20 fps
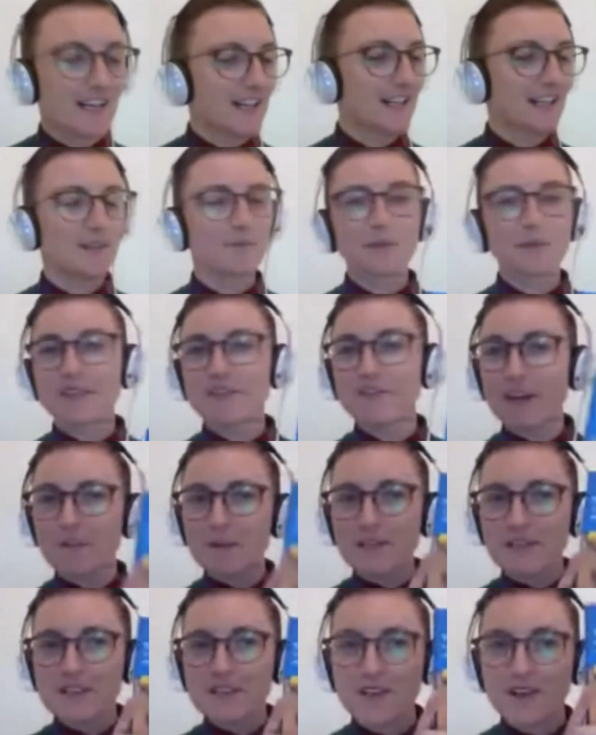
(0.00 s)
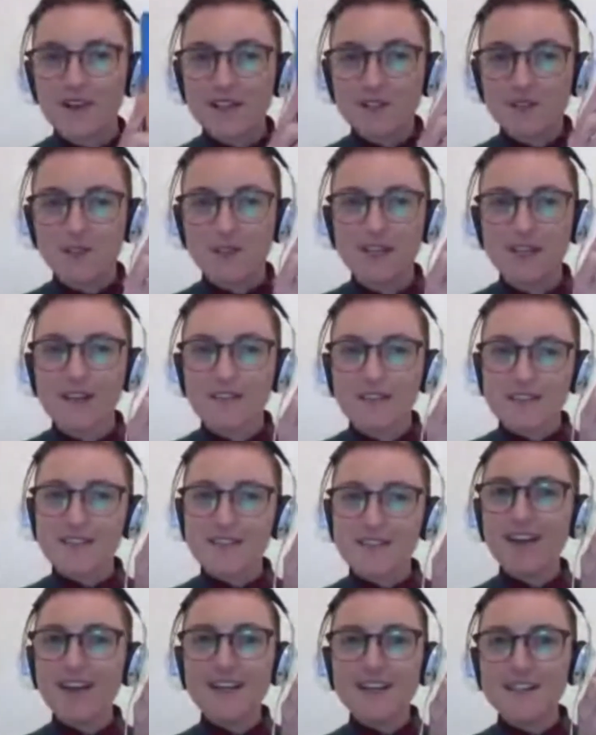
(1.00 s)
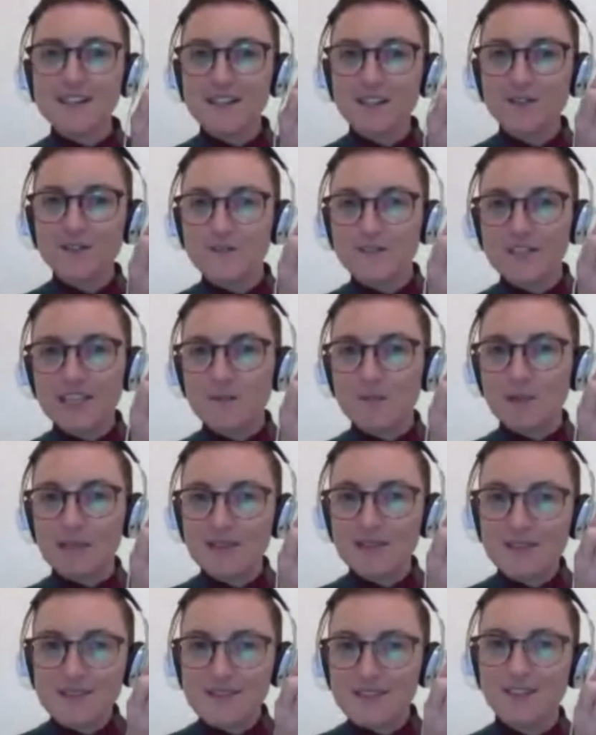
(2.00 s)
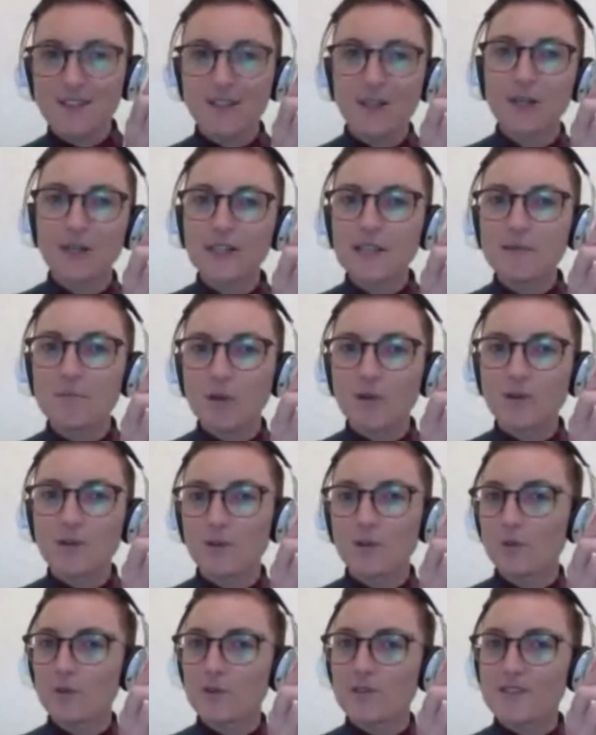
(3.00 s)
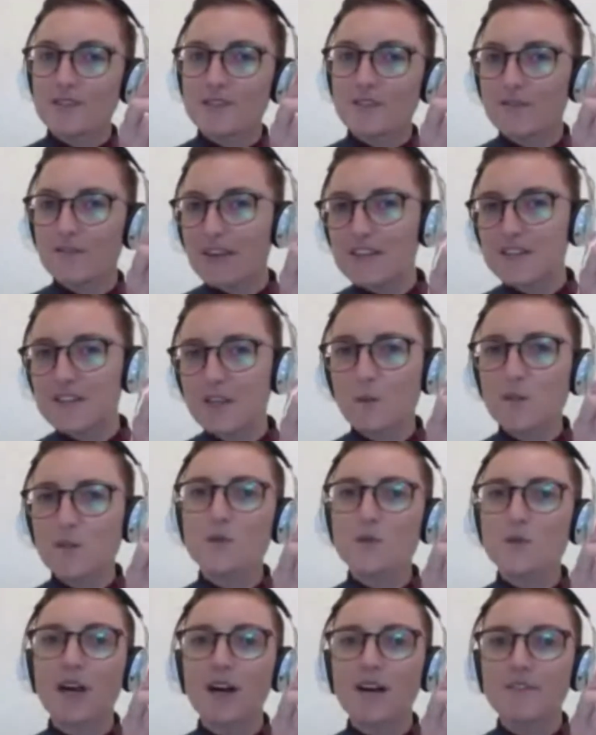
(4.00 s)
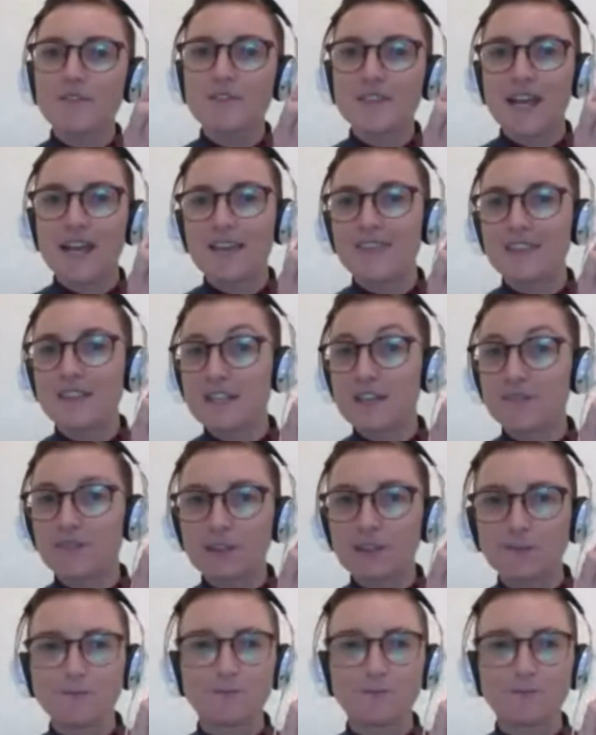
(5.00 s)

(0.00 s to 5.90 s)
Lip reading: with the fabulous title, The Science of Demons, Early Modern Authors Facing Witchcraft and the Devil.